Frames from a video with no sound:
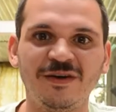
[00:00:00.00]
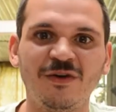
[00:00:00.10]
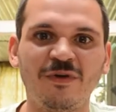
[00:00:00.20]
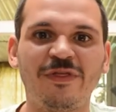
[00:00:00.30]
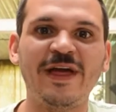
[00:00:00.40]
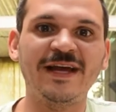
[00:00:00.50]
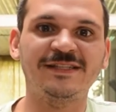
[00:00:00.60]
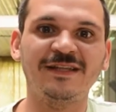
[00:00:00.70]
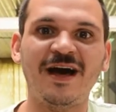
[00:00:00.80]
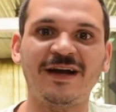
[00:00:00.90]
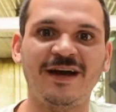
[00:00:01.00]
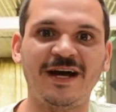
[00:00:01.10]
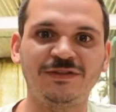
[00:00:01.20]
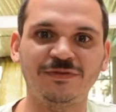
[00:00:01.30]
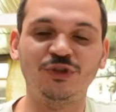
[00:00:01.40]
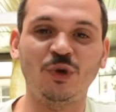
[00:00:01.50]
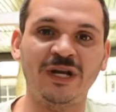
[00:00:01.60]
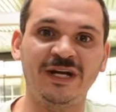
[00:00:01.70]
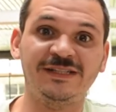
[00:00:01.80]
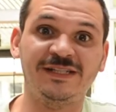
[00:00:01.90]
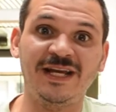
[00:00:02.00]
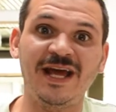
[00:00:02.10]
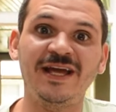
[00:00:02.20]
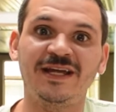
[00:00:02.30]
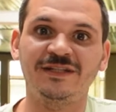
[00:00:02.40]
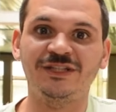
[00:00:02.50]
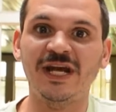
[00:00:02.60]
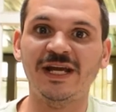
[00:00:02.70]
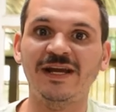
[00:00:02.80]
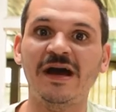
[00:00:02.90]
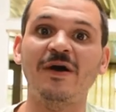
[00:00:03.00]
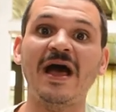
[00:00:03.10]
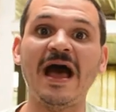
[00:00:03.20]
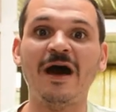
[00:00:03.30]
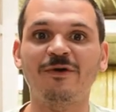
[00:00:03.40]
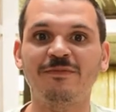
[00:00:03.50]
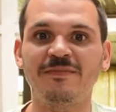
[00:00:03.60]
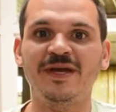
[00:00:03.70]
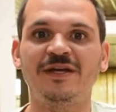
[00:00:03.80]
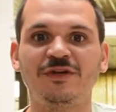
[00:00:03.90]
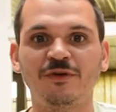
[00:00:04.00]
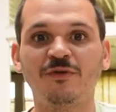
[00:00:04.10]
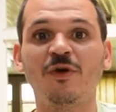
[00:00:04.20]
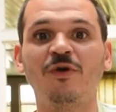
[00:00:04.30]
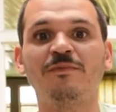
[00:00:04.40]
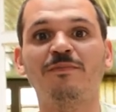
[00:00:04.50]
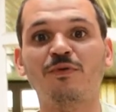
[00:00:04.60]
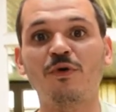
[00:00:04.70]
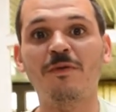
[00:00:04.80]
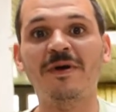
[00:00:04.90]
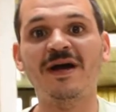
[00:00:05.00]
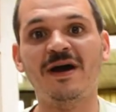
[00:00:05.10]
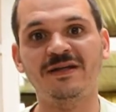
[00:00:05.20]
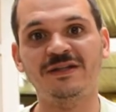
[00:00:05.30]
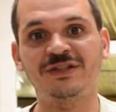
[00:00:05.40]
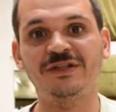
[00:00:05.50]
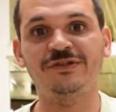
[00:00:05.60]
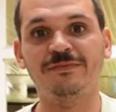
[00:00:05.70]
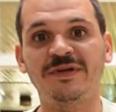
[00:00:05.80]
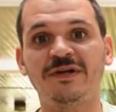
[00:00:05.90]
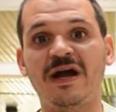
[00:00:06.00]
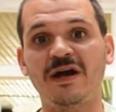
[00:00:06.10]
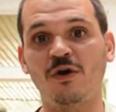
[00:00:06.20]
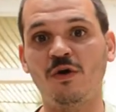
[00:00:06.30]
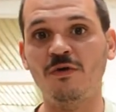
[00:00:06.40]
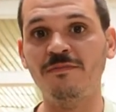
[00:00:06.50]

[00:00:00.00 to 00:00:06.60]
Well, thanks a lot, guys, for joining us today and checking out how to make your own probiotic ginger beer at home.